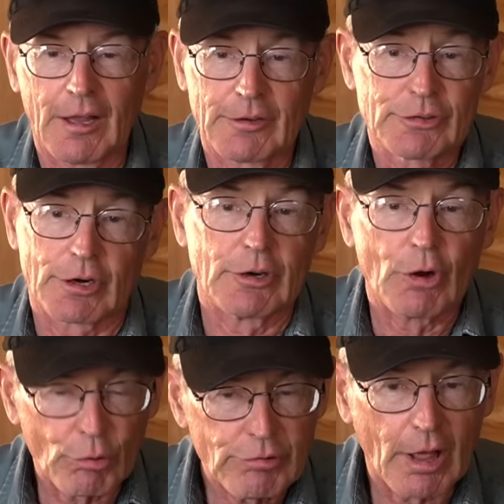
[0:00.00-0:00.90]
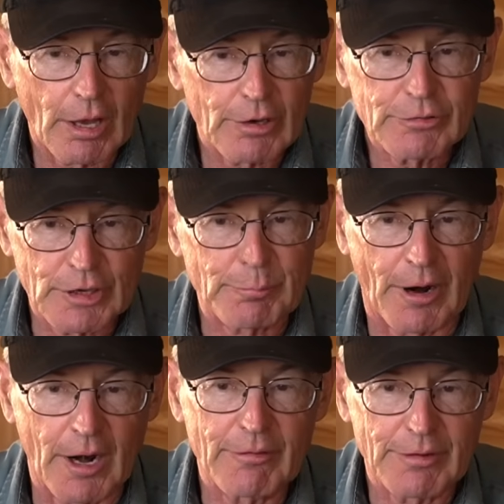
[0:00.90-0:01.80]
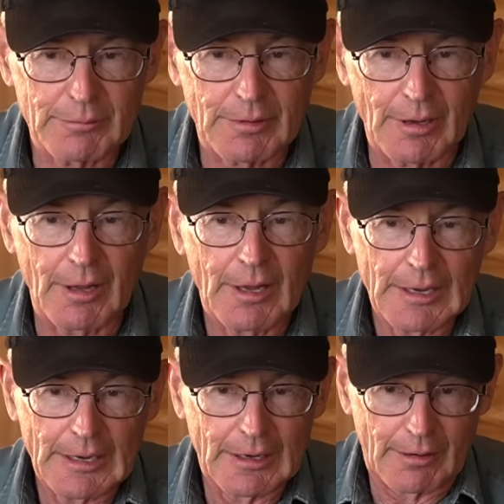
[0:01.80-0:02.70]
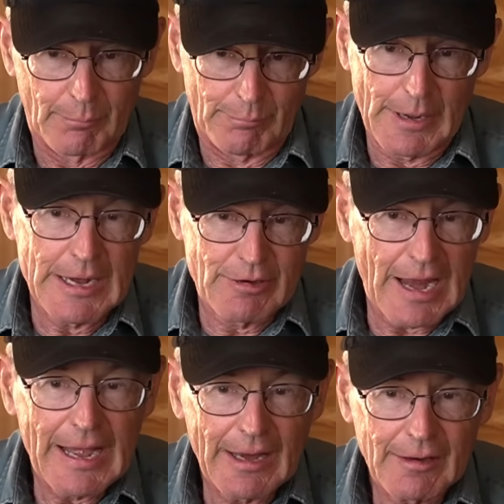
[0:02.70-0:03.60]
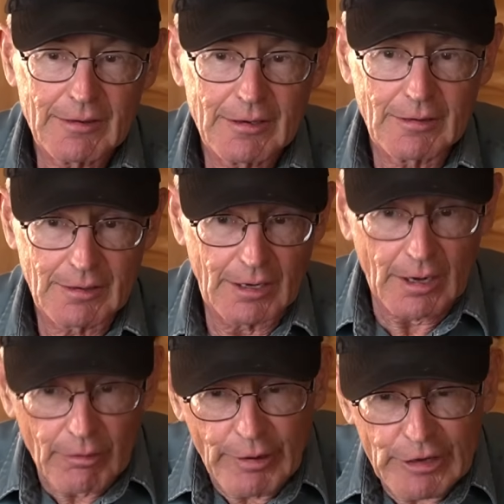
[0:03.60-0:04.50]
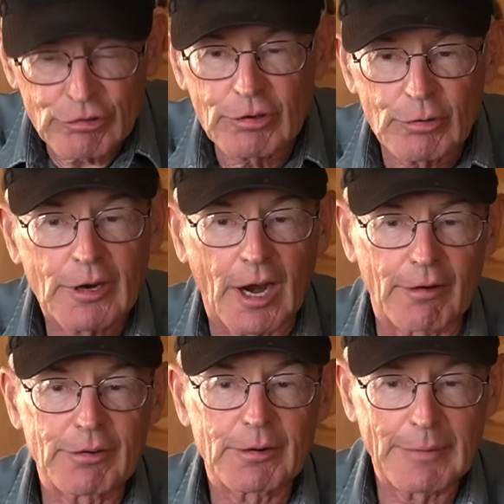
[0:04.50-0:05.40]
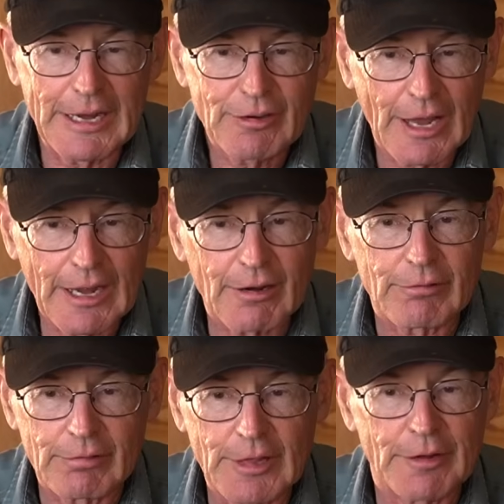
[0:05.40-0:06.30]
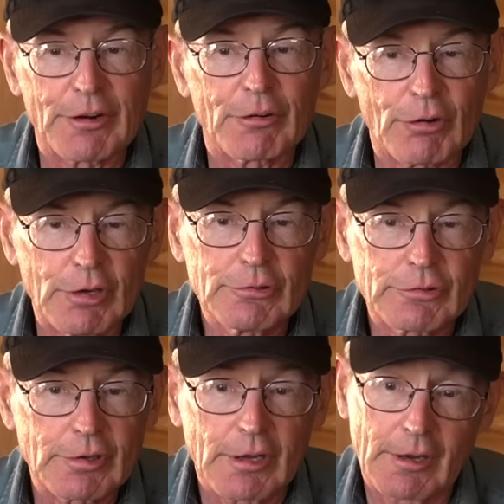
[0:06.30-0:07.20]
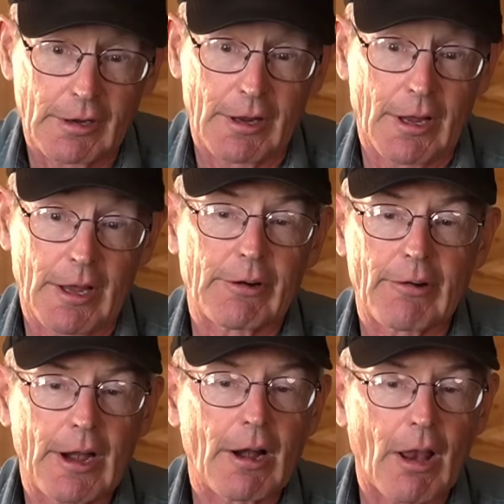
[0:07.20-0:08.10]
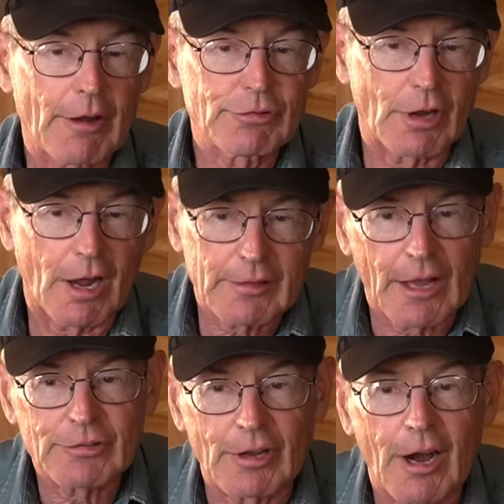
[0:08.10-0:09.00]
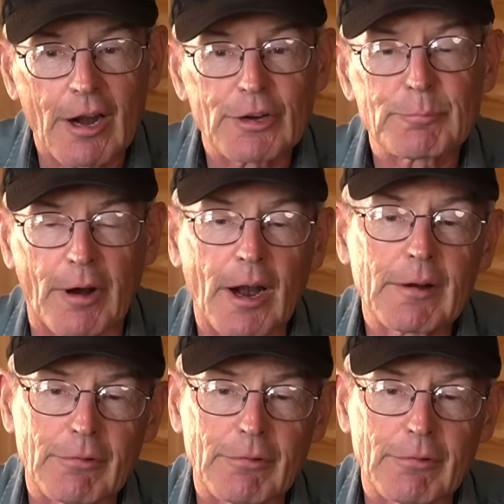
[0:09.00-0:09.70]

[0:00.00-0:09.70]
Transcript: Sure, no-till is part of it. Maintaining residue cover, maintaining living roots, integrating livestock, that's the hardest part.